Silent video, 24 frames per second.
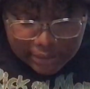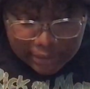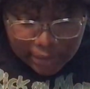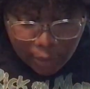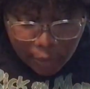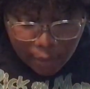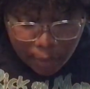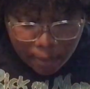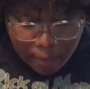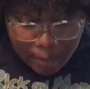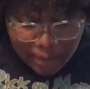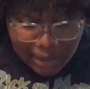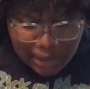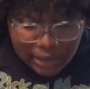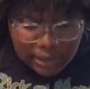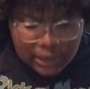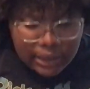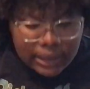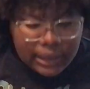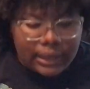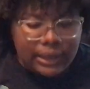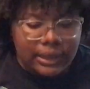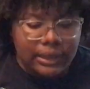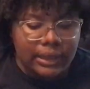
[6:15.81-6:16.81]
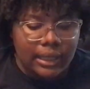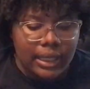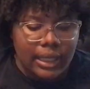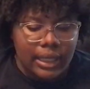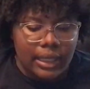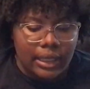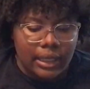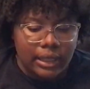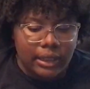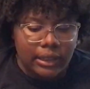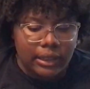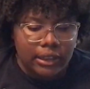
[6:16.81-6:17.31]
So basically it
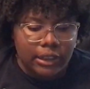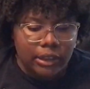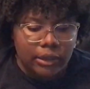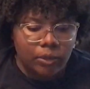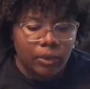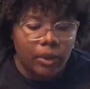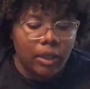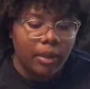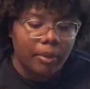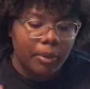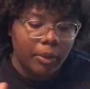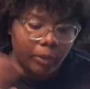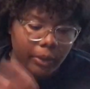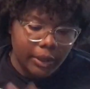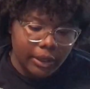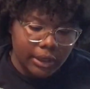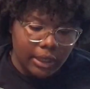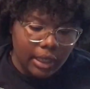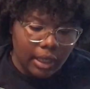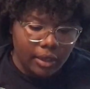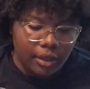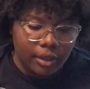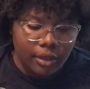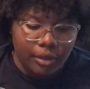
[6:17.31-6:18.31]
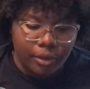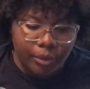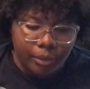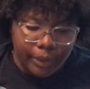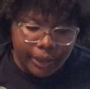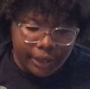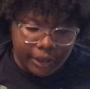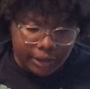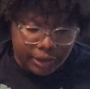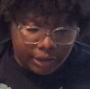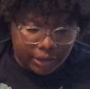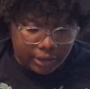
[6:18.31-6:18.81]
says, well, I'm gonna read y'all the
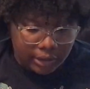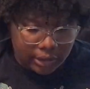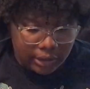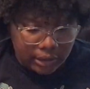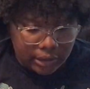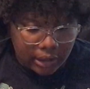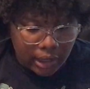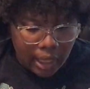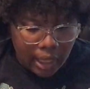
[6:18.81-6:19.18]
directions.